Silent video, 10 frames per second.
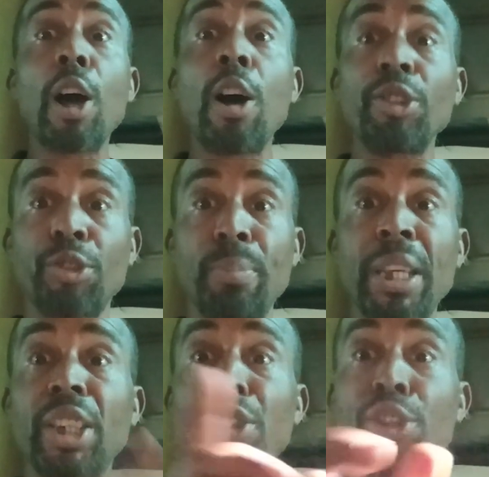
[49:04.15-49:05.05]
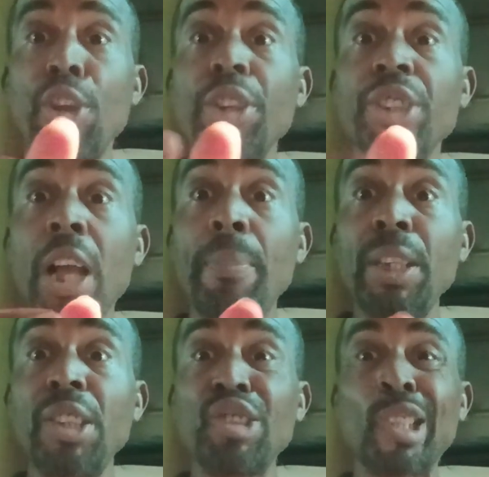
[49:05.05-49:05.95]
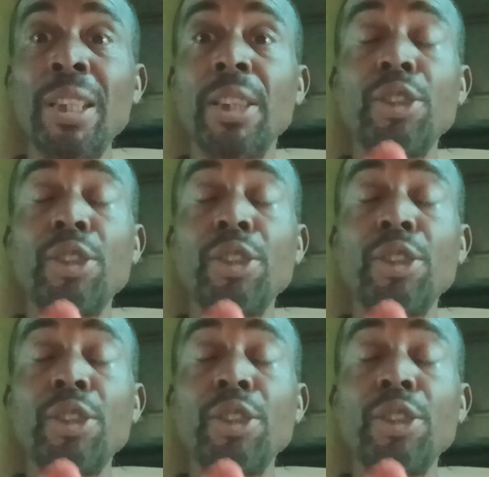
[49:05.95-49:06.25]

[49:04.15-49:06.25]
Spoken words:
us making your job easy,